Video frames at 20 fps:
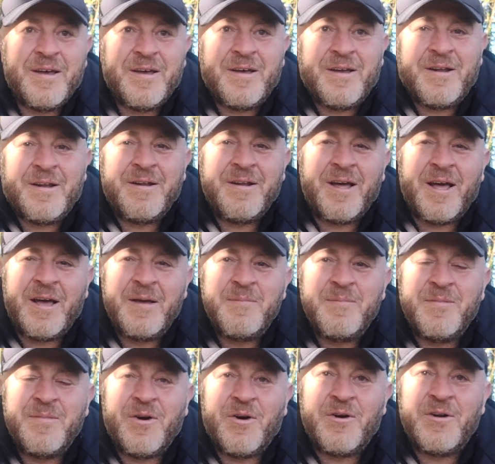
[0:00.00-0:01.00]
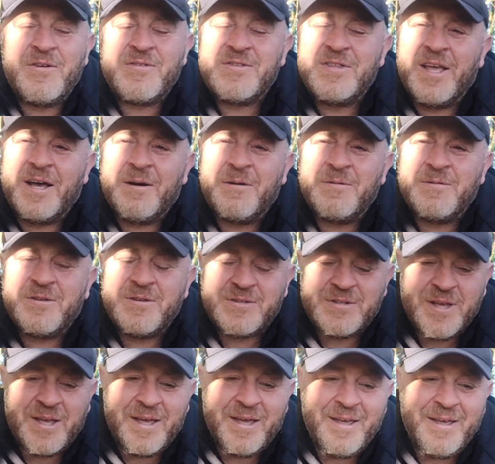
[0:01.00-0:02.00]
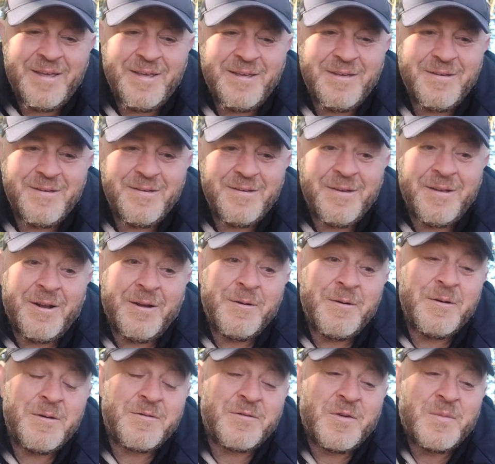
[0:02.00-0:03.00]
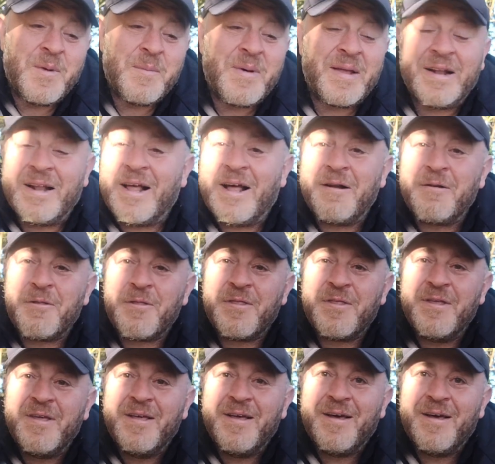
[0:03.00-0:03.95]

And I'm honest now to say, it's for my mental health,